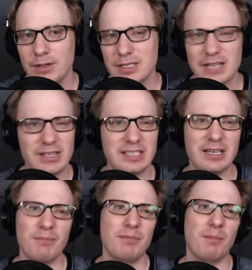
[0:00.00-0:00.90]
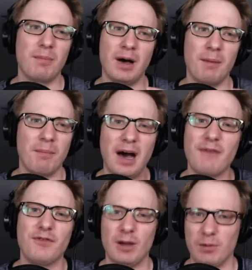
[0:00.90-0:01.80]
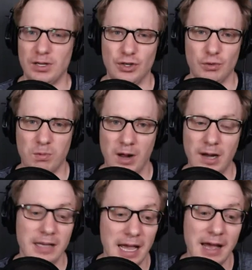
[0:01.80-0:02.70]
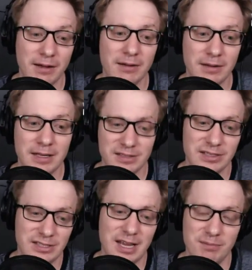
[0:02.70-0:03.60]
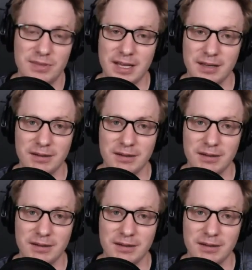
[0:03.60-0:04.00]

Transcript: Sounds like something a mafia do, Ron. Yeah, it's the same thing.